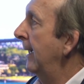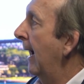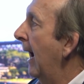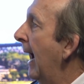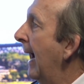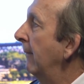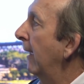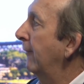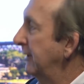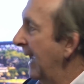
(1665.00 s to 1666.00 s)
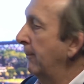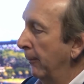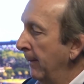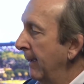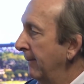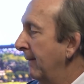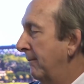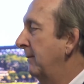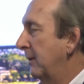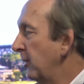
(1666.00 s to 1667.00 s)
Like, for example,
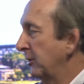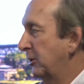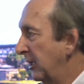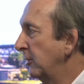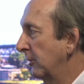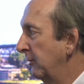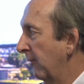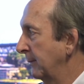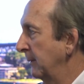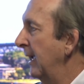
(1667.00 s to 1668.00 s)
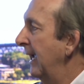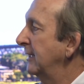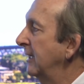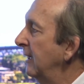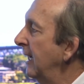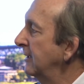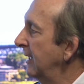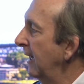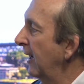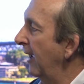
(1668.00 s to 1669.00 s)
not just digital interruption, it's
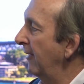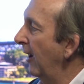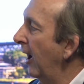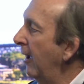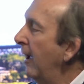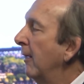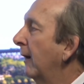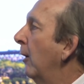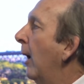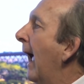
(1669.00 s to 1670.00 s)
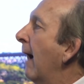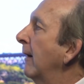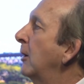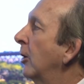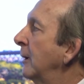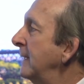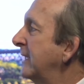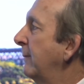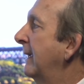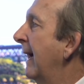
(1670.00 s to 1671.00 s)
the like our economies have
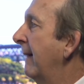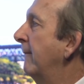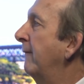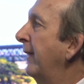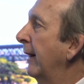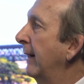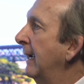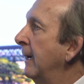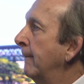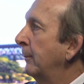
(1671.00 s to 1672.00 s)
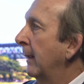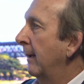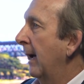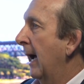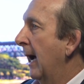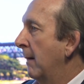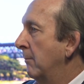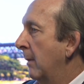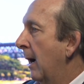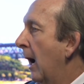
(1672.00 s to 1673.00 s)
become very
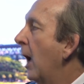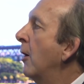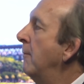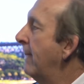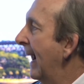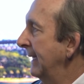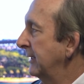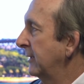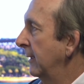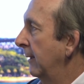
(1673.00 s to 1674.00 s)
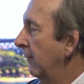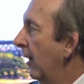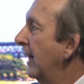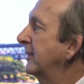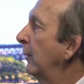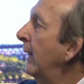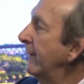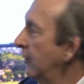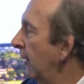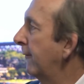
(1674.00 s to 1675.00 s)
home-based, right? So we
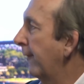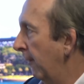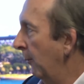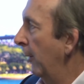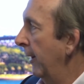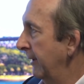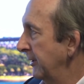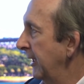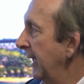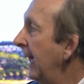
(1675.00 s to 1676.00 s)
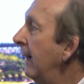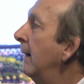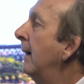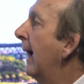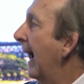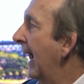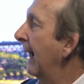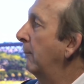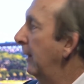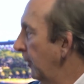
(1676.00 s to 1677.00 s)
haven't got foreign workers here
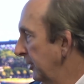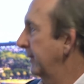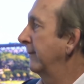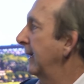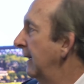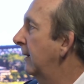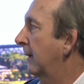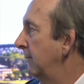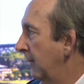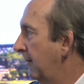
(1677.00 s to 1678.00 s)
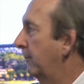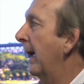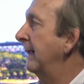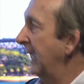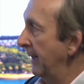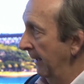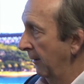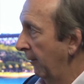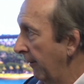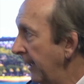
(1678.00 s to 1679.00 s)
because of the pandemic.
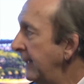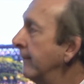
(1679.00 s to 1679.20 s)
Agreed?